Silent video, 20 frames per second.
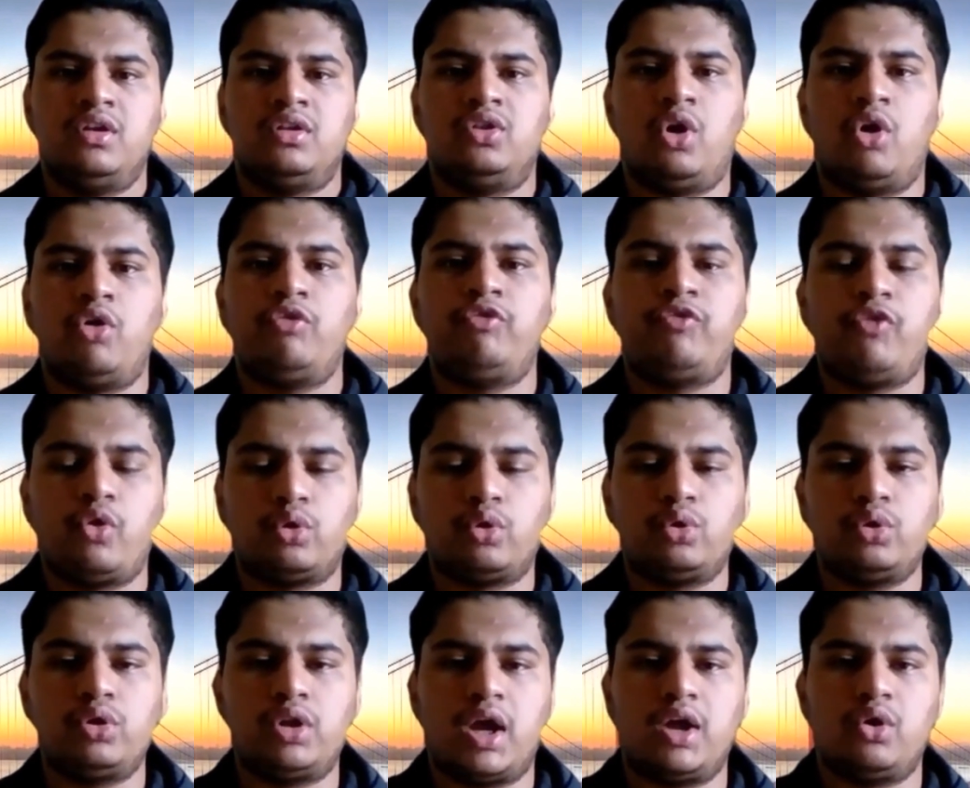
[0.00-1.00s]
Now,
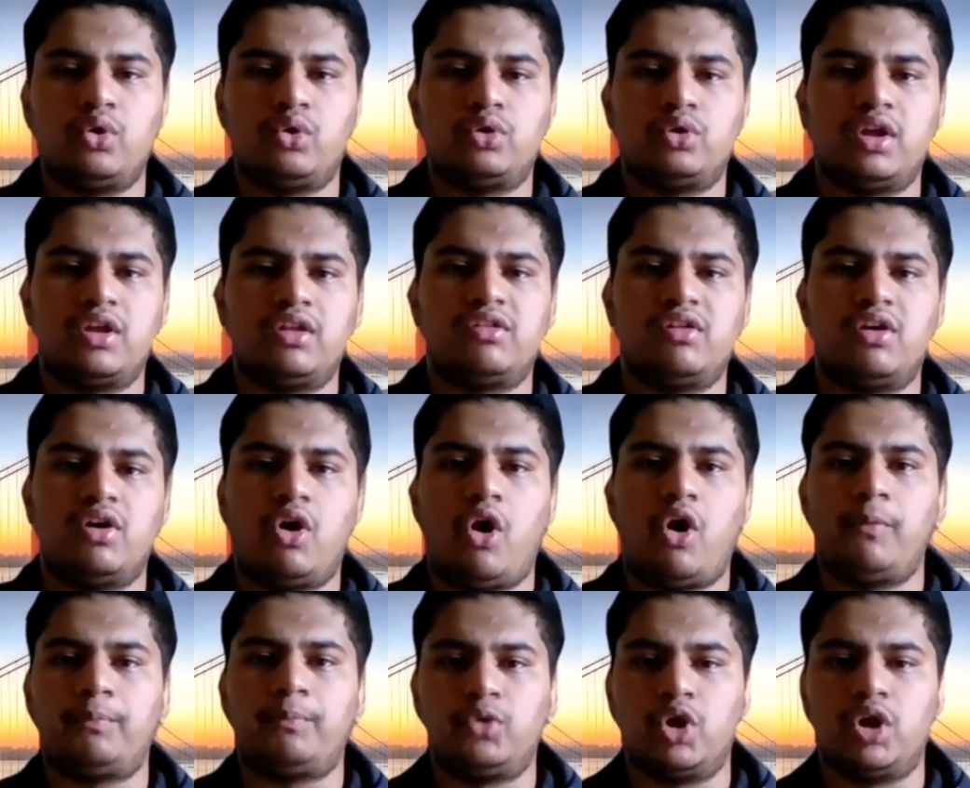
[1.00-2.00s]
photodiode is an
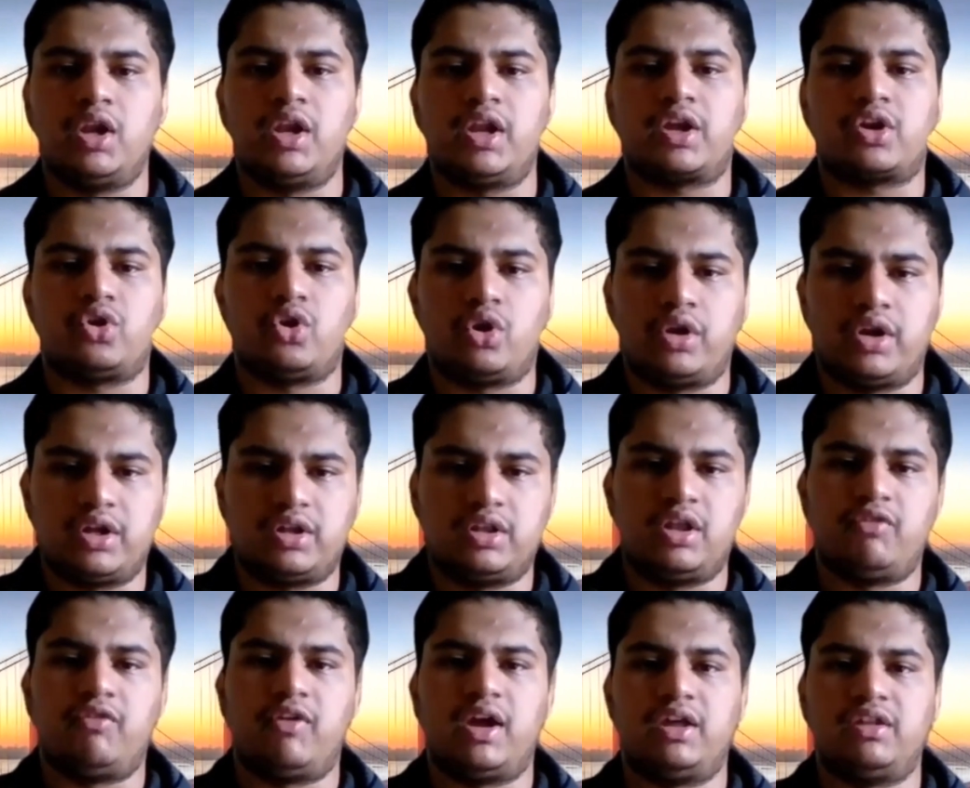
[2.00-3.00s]
optoelectronic
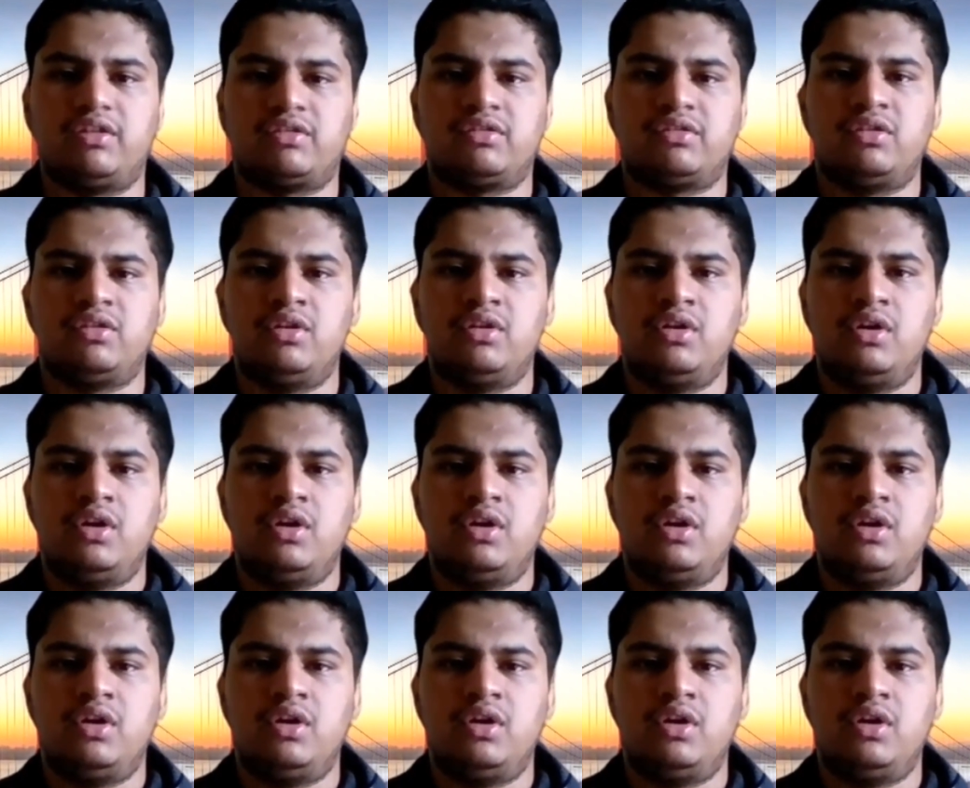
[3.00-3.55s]
device.